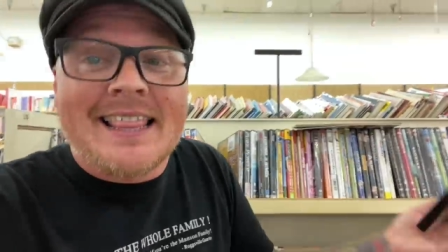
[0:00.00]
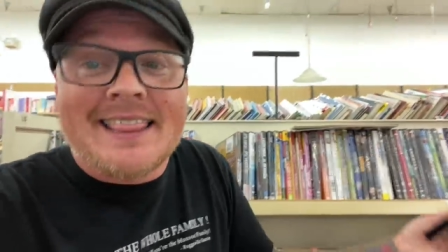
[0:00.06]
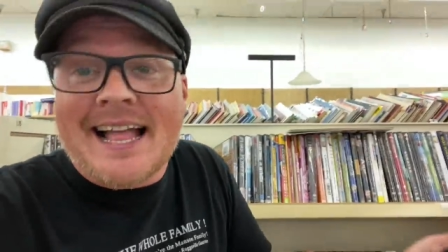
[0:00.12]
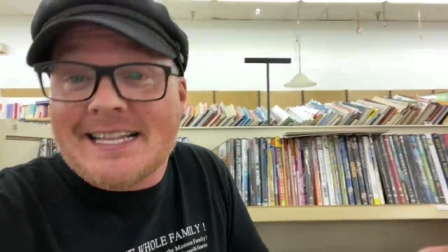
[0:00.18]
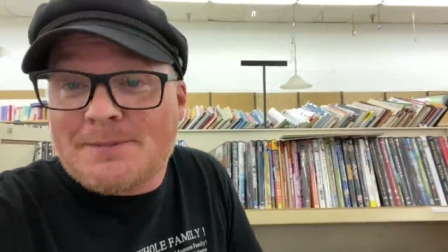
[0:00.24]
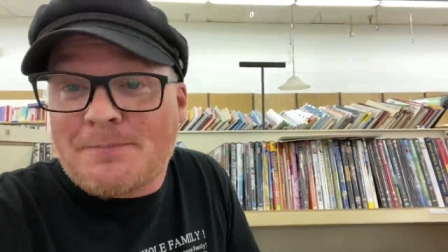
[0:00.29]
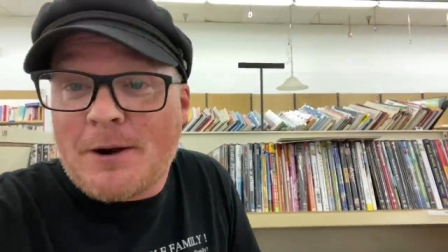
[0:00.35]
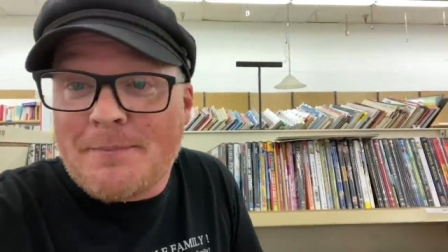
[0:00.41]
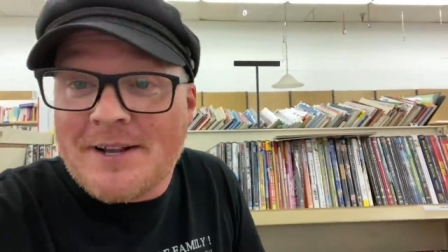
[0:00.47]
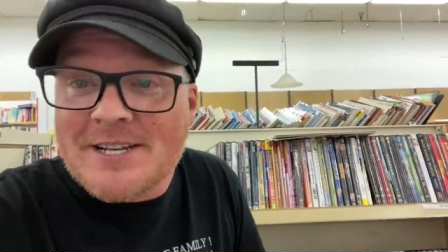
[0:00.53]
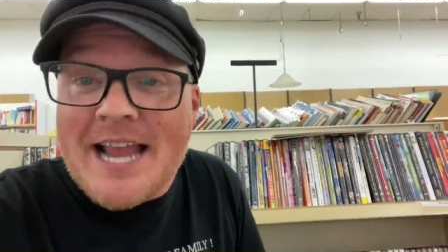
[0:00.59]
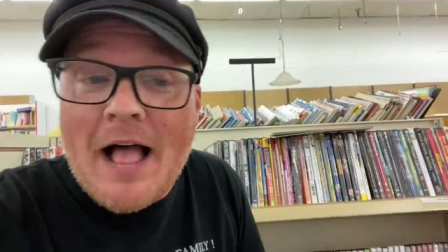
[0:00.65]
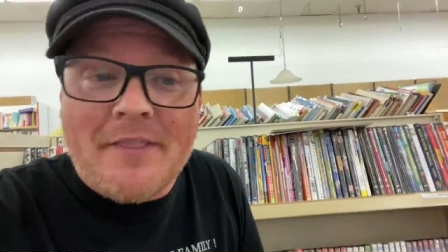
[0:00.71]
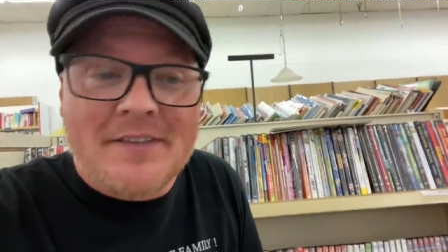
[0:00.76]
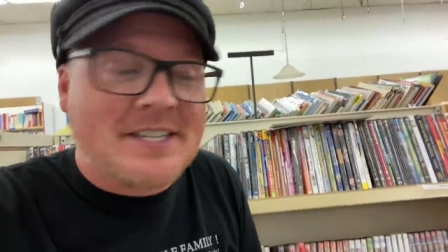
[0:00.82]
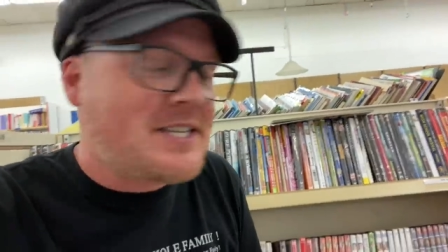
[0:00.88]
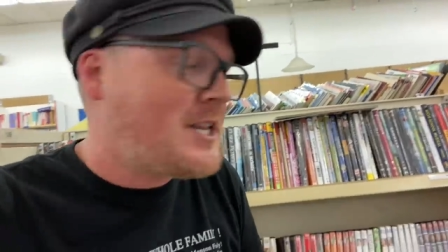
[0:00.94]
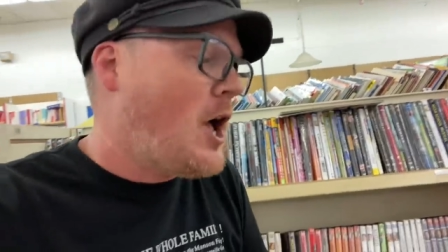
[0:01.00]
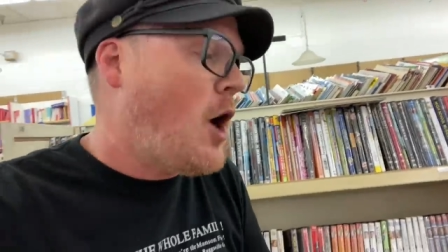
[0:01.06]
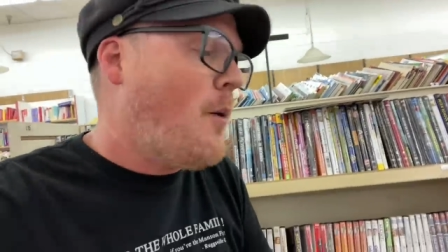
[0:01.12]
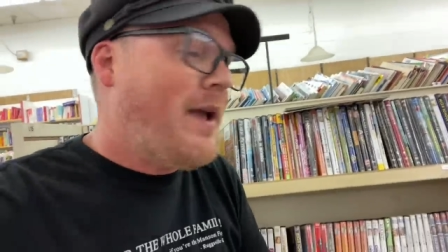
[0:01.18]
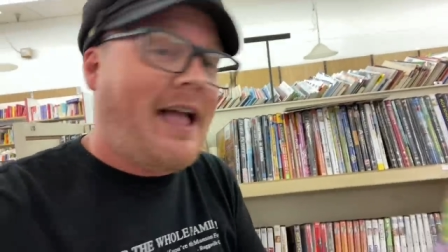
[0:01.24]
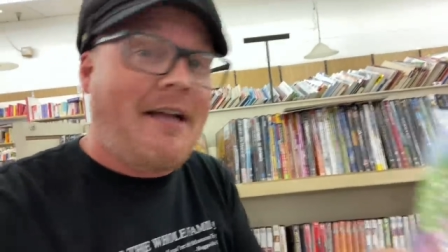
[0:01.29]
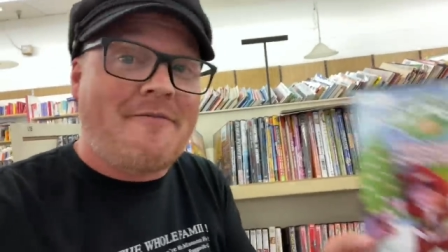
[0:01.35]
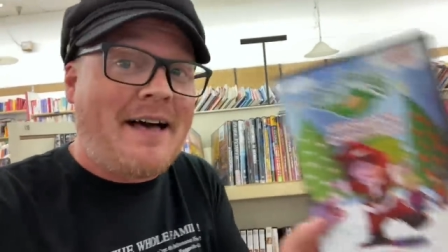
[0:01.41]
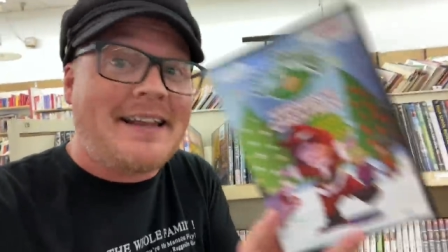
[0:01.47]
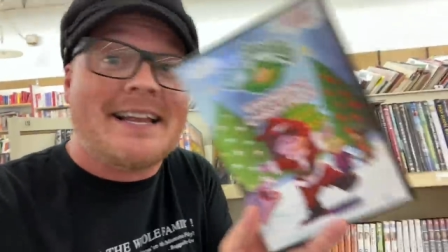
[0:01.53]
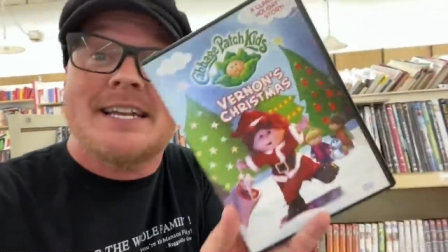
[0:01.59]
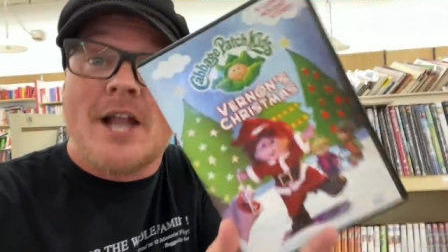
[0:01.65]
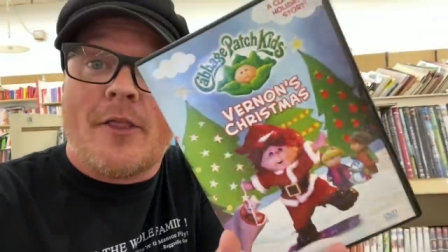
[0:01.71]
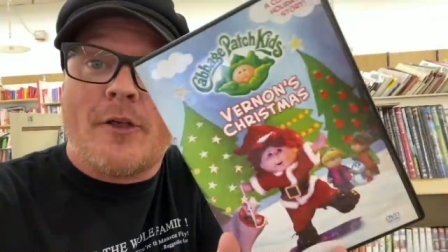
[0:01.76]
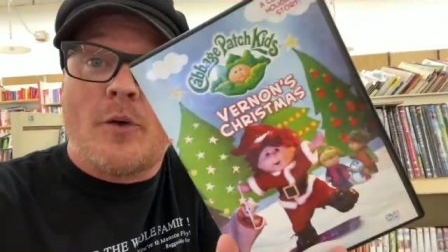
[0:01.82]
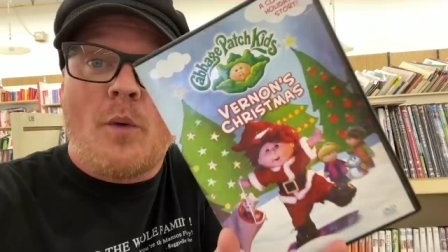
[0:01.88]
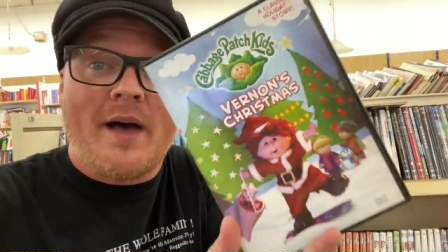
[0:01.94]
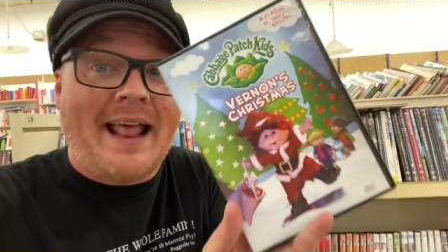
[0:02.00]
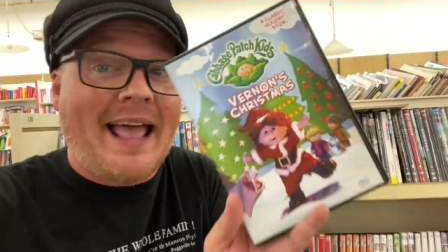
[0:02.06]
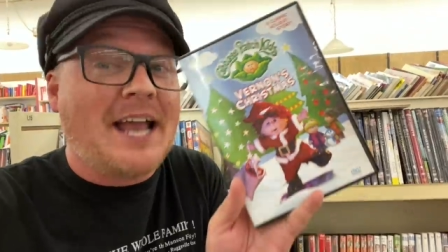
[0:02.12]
that's pretty much how this is going. I found another one.